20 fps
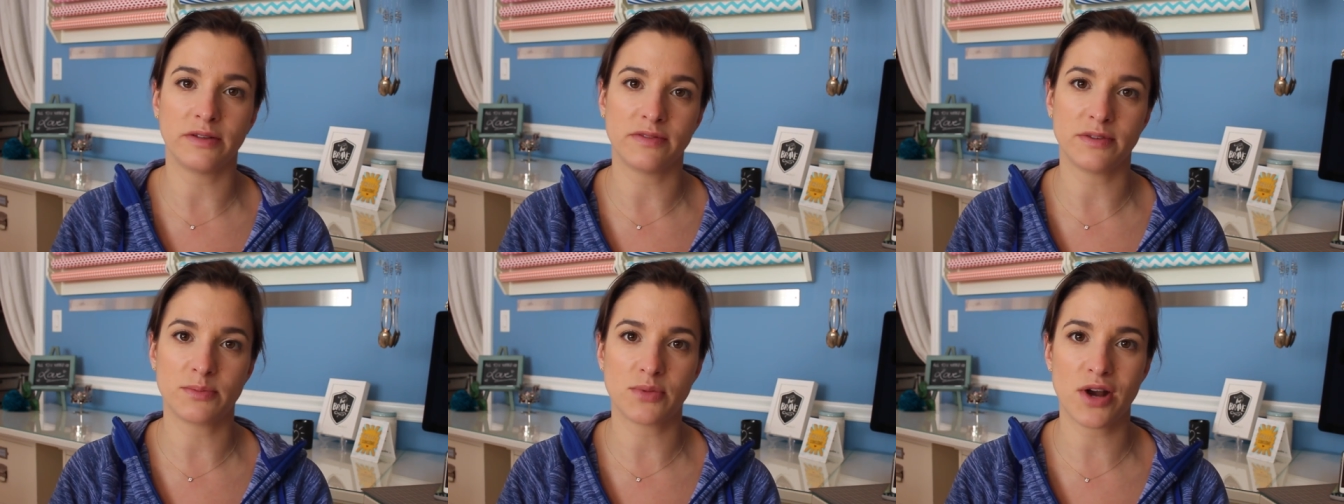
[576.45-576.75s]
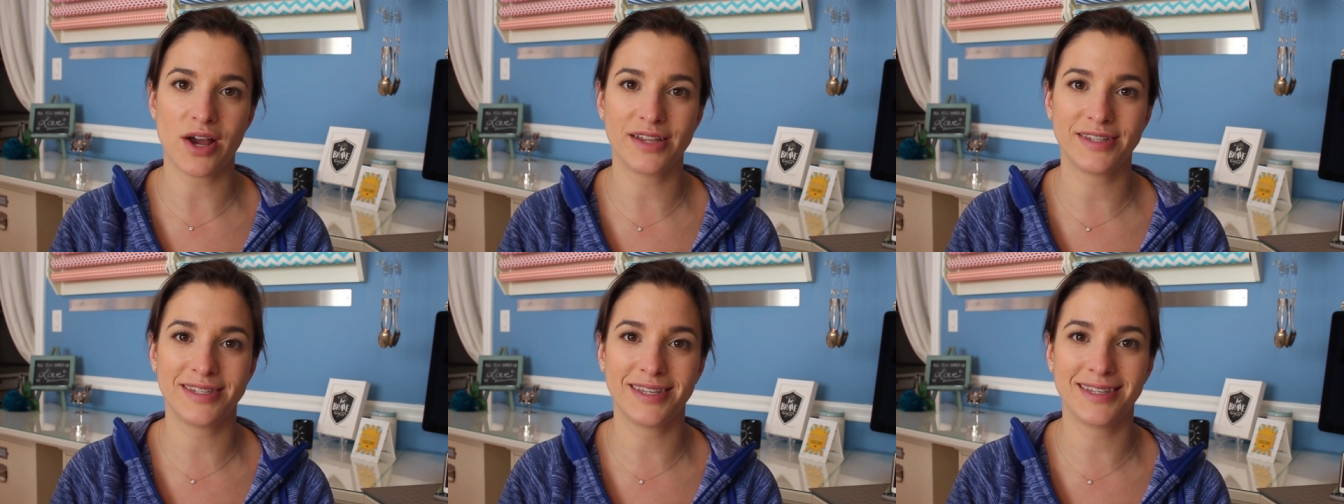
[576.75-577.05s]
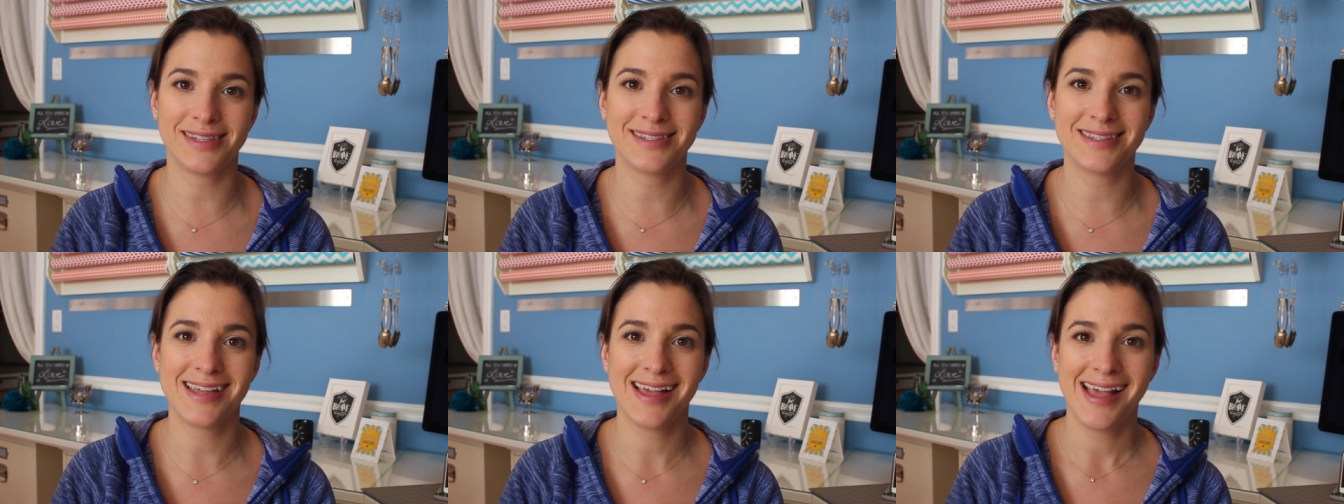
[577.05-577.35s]
of the
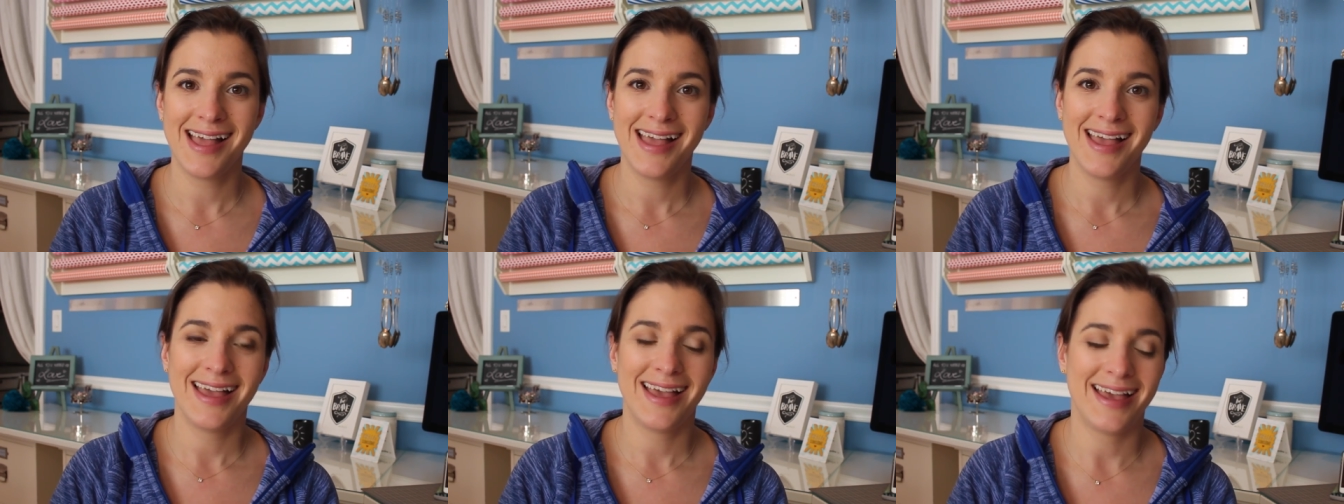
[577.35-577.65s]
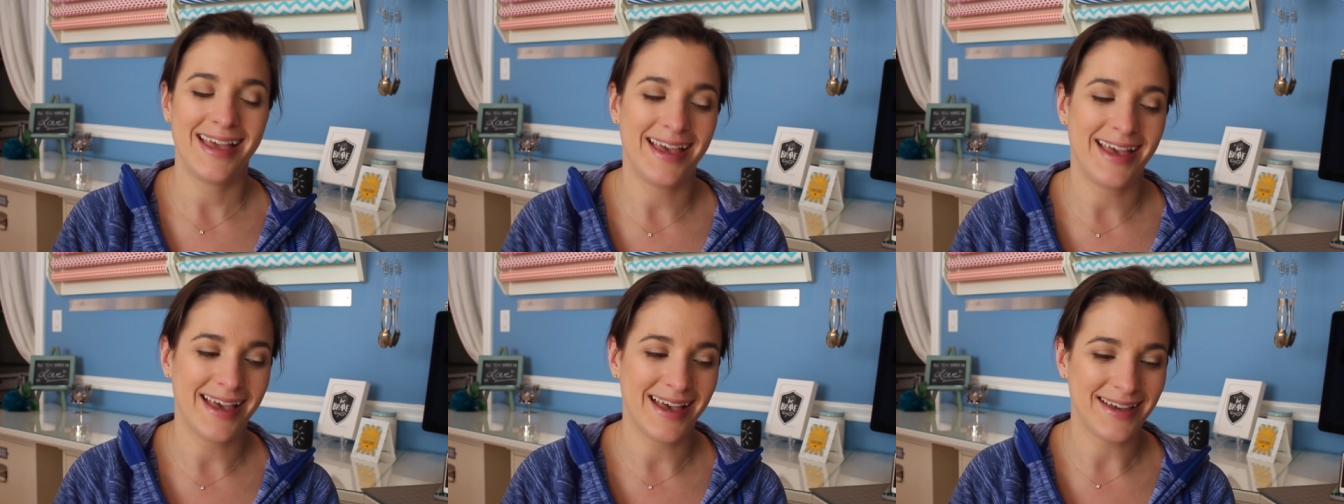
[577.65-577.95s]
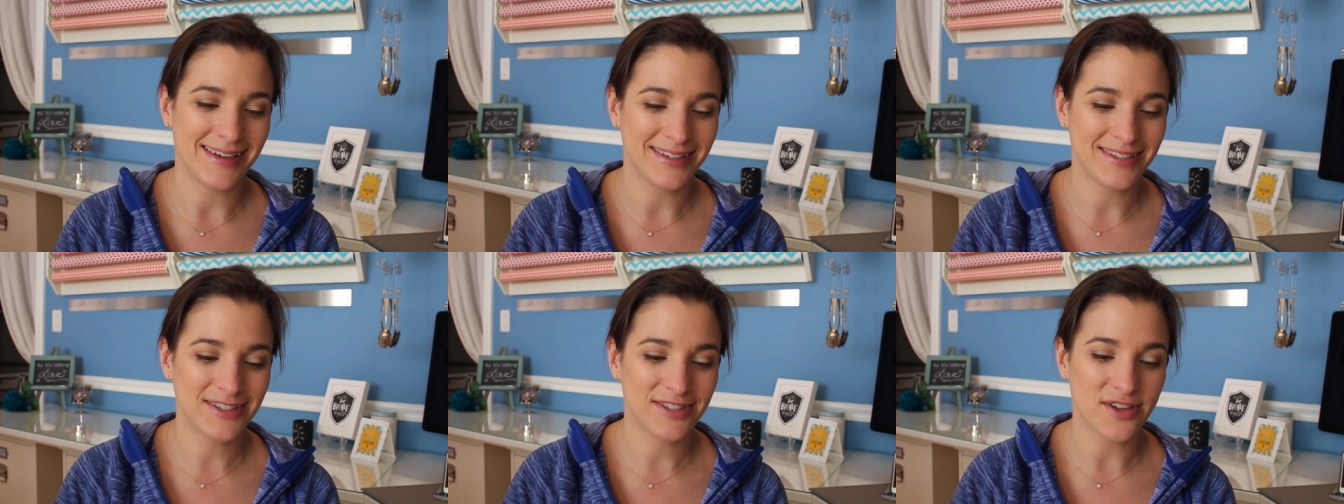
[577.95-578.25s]
prizes.
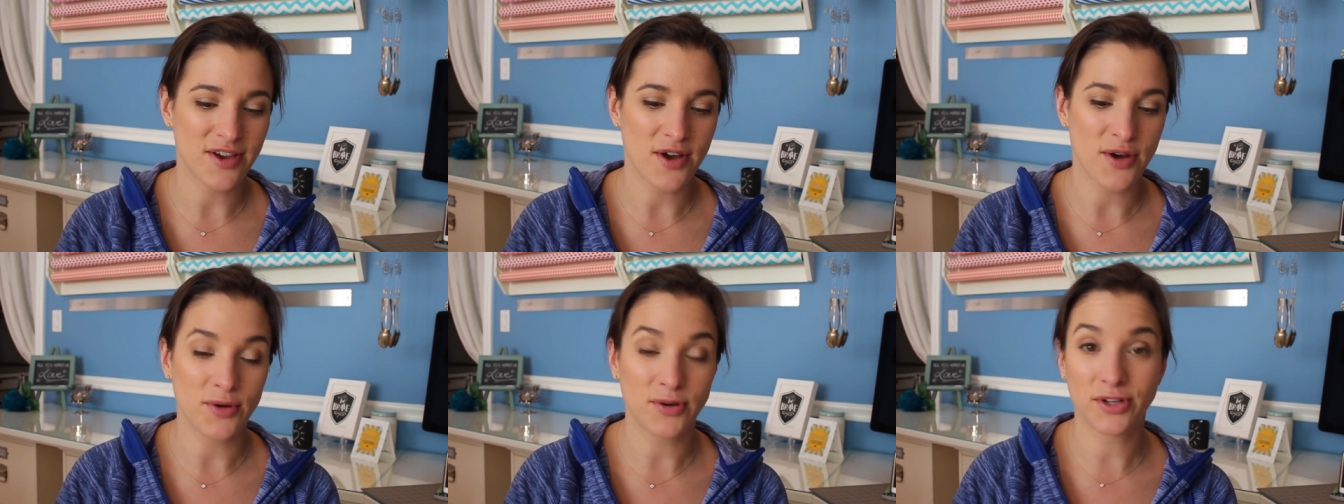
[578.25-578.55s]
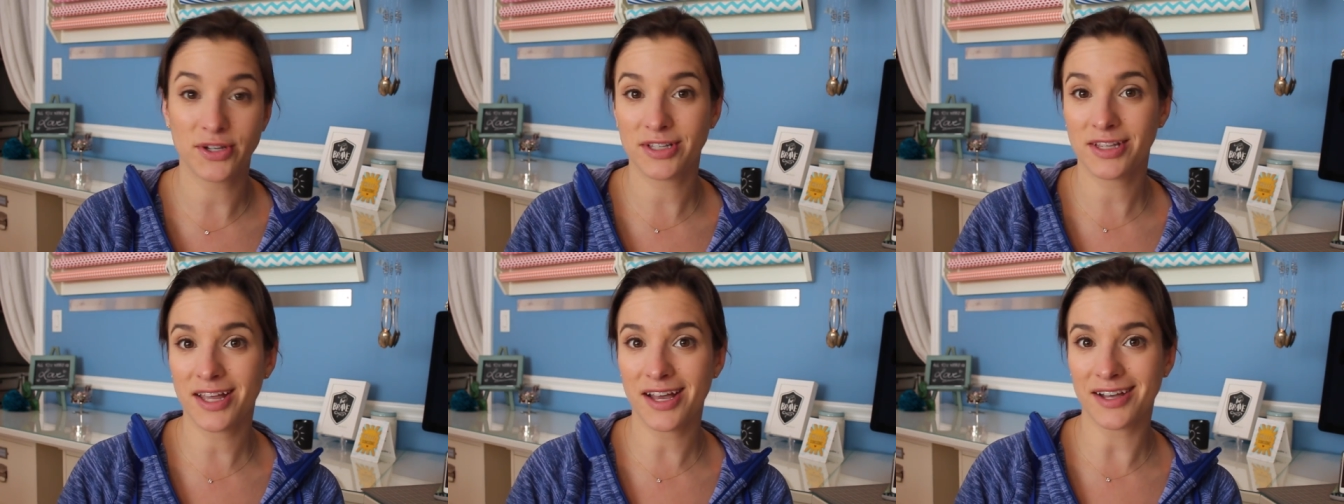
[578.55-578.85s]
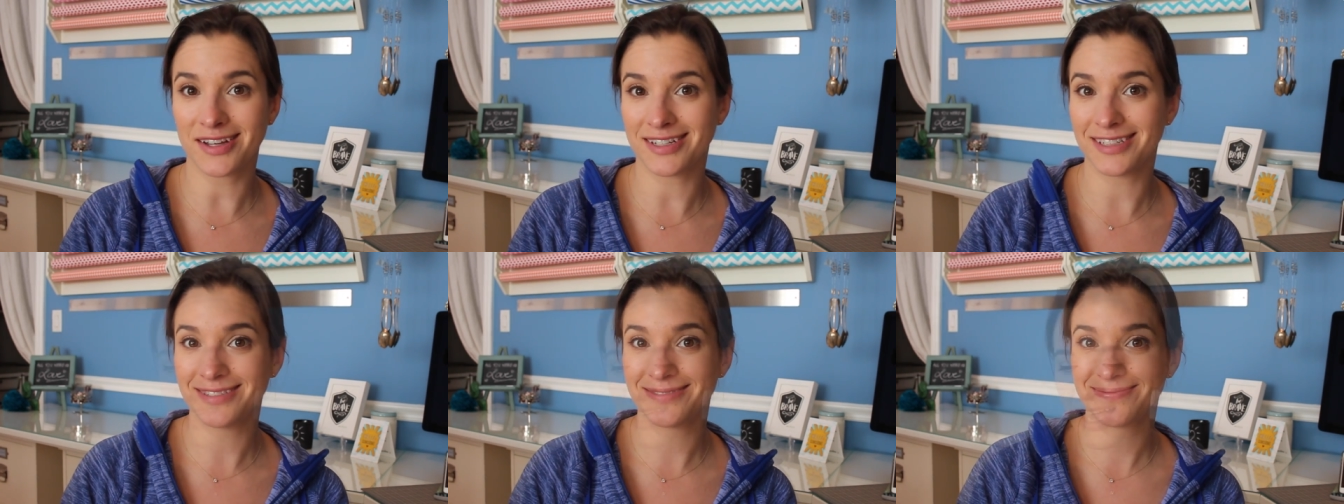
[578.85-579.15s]
Uh, so good
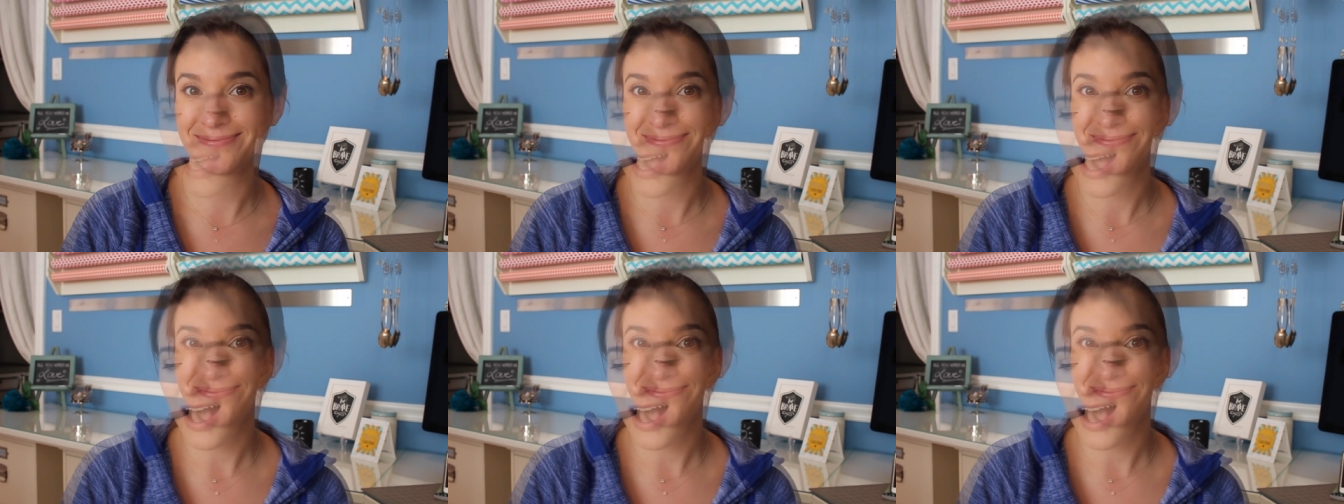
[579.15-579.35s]
luck.